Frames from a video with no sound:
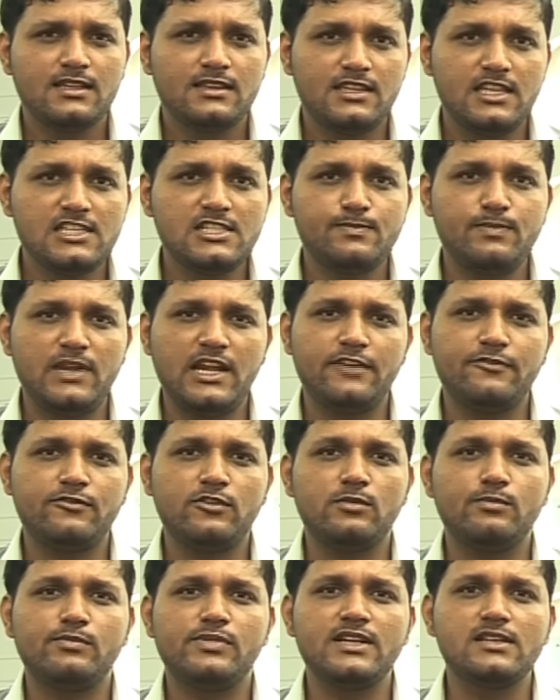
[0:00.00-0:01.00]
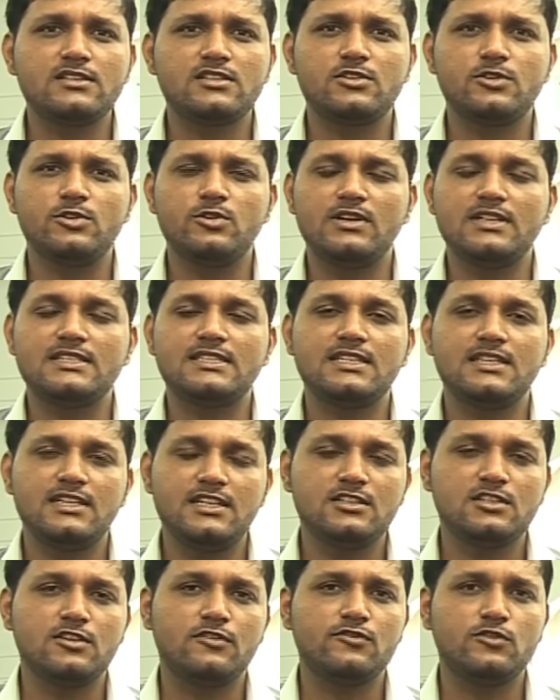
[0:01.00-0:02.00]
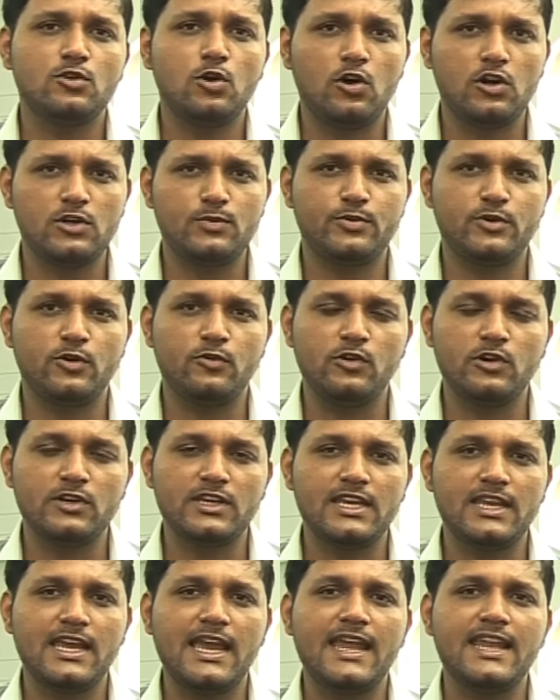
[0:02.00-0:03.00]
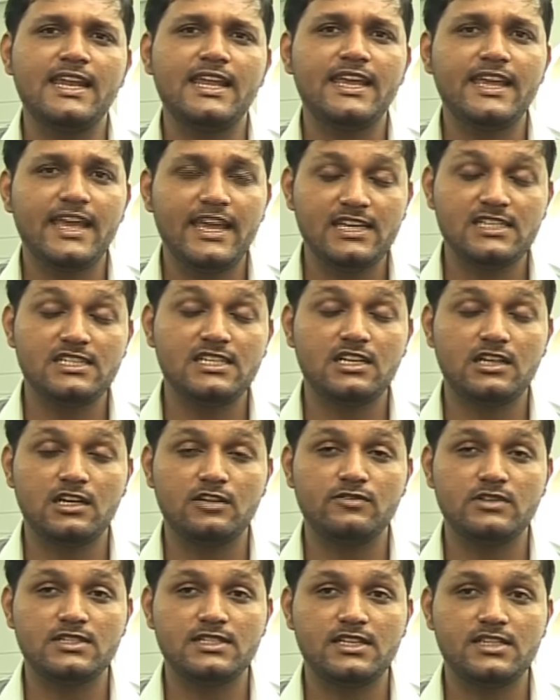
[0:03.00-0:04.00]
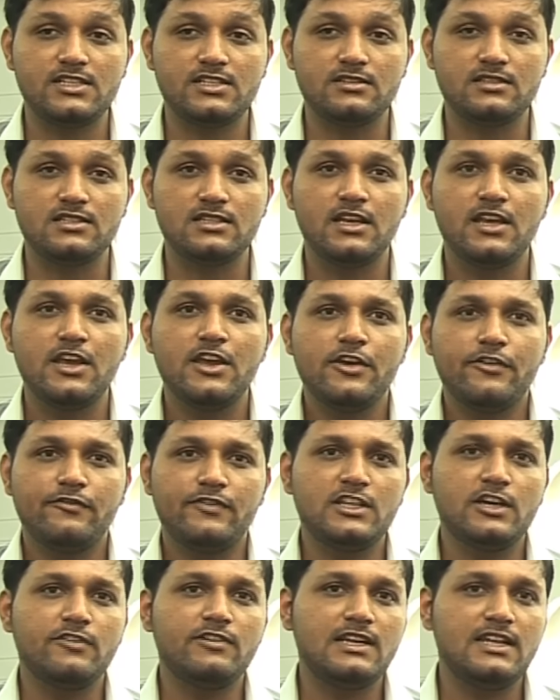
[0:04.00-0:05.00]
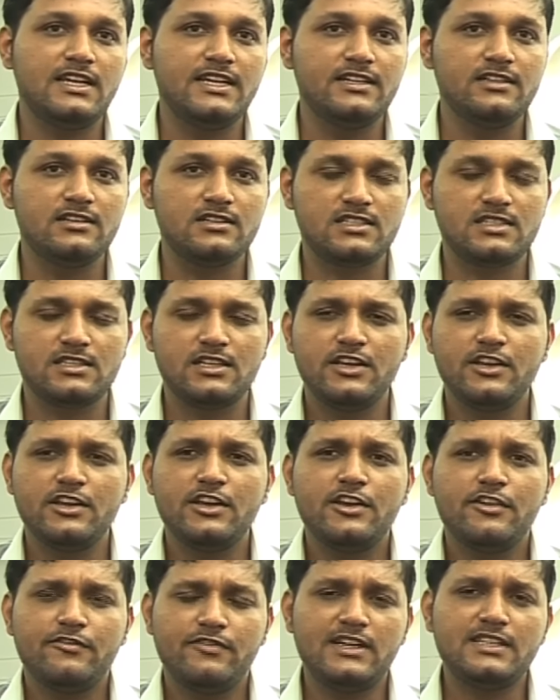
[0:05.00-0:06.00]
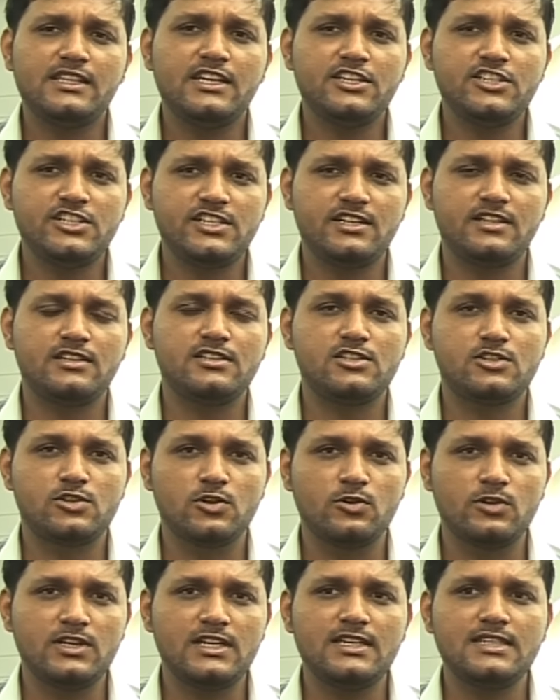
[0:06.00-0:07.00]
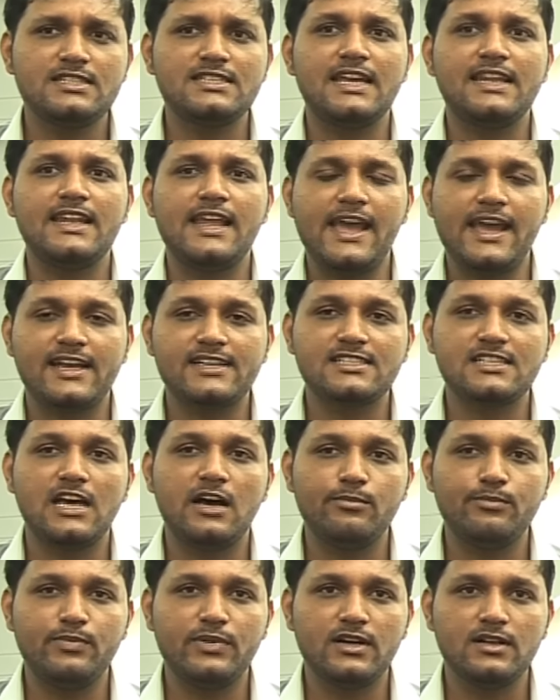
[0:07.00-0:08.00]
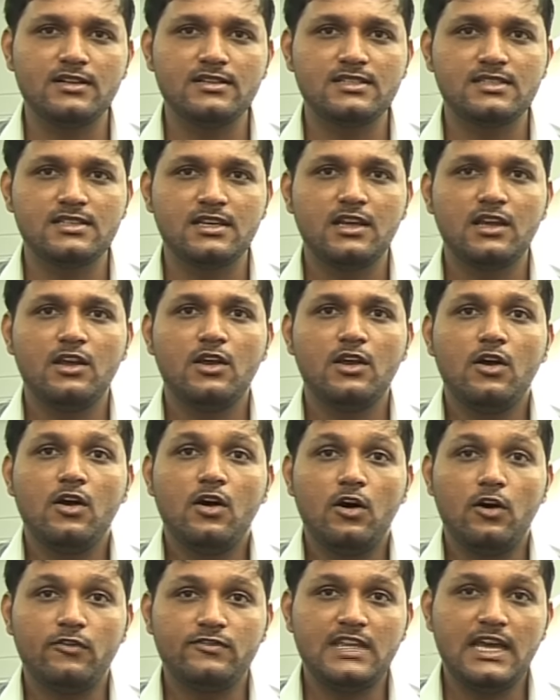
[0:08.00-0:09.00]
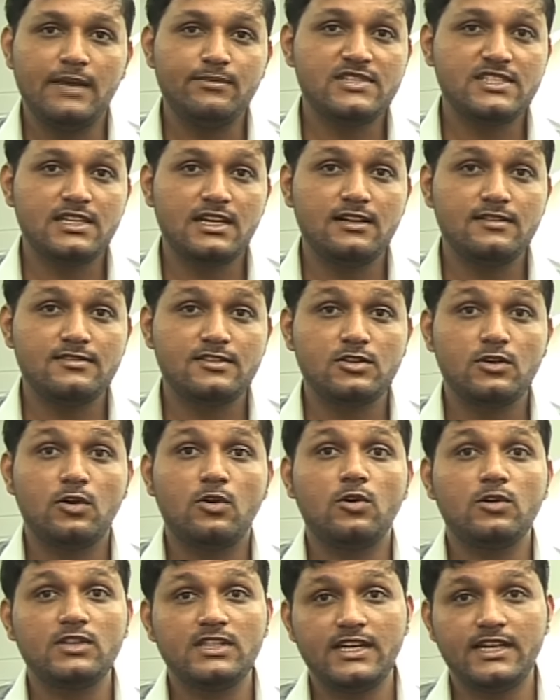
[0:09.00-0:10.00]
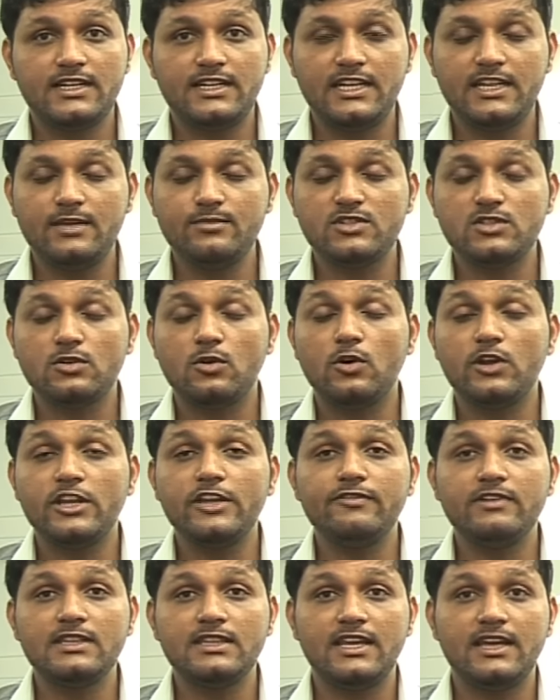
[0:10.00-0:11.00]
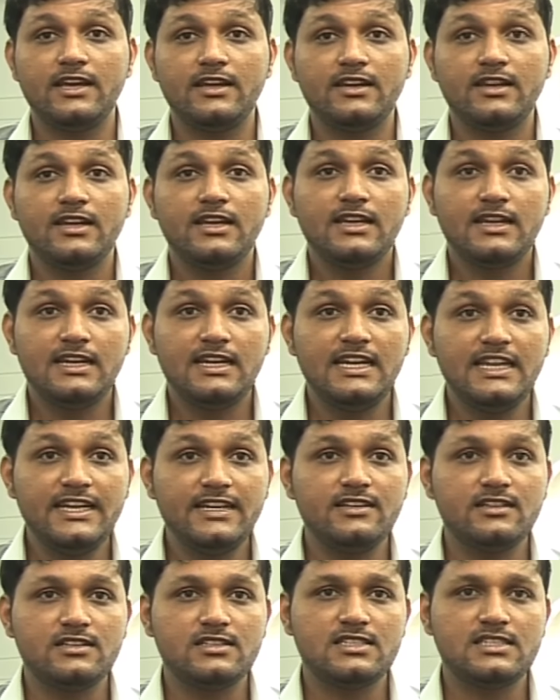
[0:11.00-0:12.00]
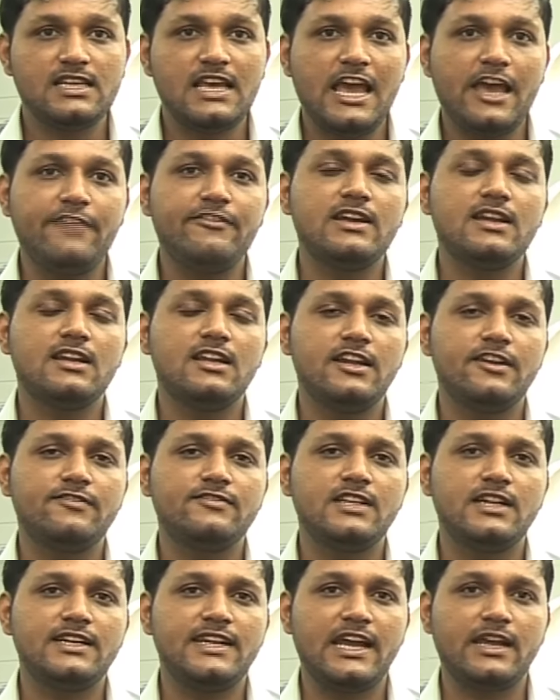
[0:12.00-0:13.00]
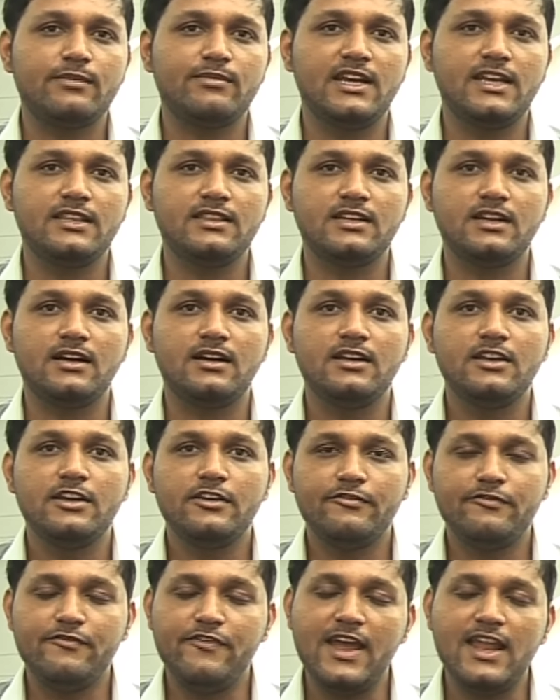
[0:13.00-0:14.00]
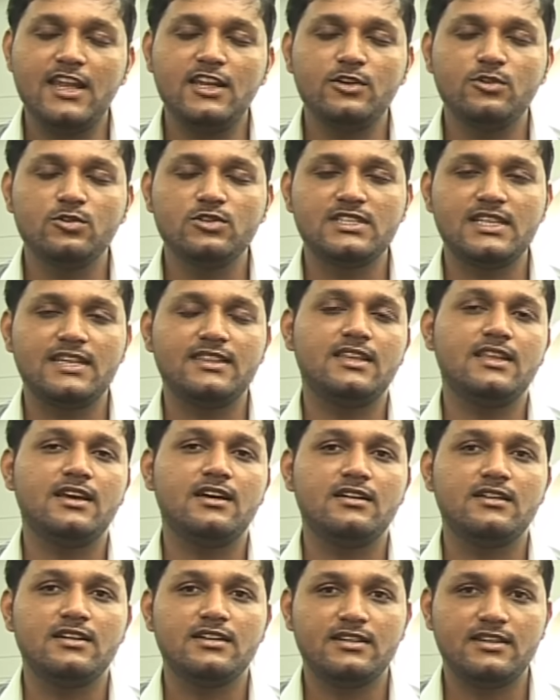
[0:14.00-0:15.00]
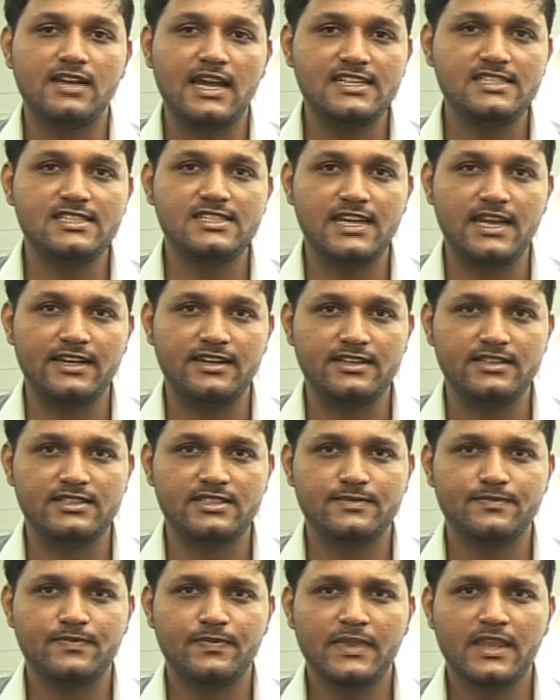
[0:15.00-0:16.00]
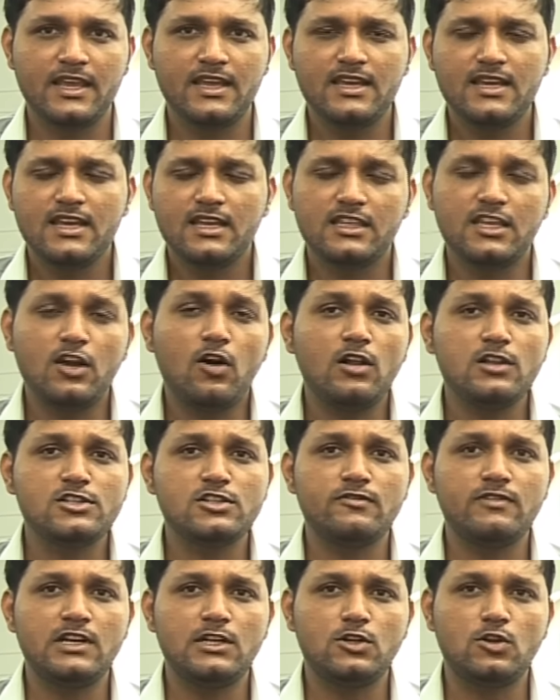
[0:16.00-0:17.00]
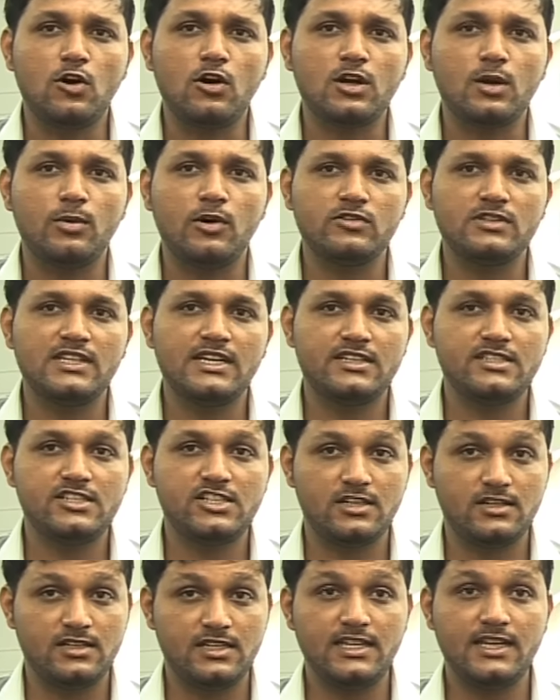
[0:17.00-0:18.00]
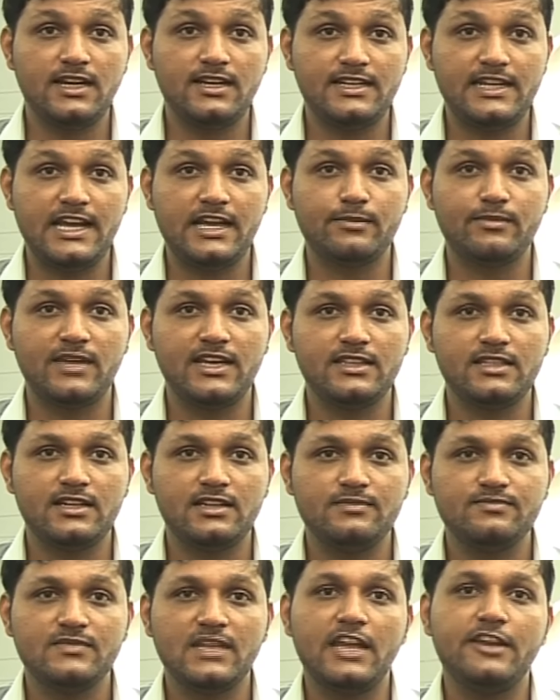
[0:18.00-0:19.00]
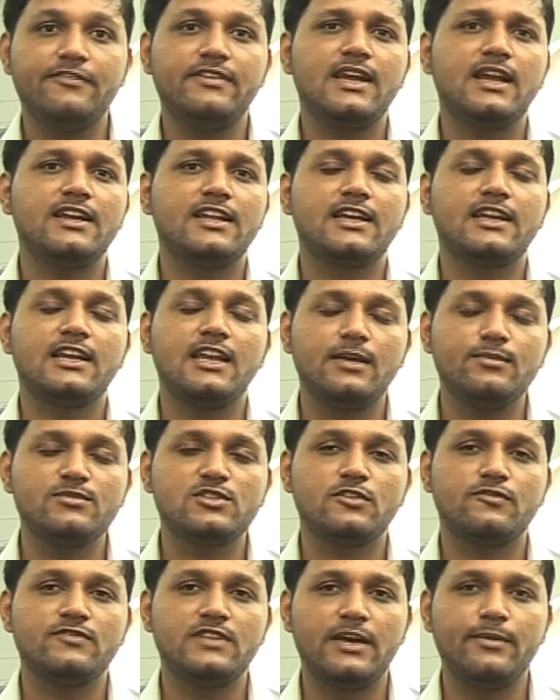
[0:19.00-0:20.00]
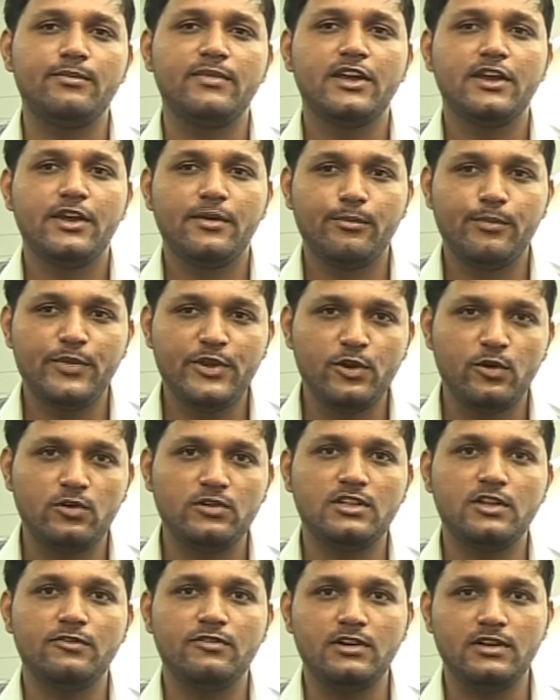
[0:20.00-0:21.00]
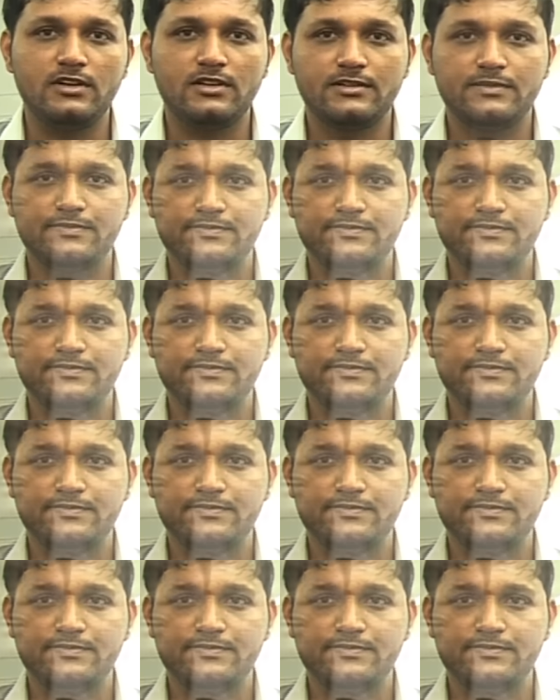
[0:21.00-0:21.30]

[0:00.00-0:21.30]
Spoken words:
This platform brings to you a series of thought-provoking and engaging conversations with our leaders, where they share stories and examples of themselves or their teams or even their leaders having lived the Tech Mahindra values and the RISE tenets. They also will talk about their journey at Tech Mahindra and we get a glimpse of them beyond the work.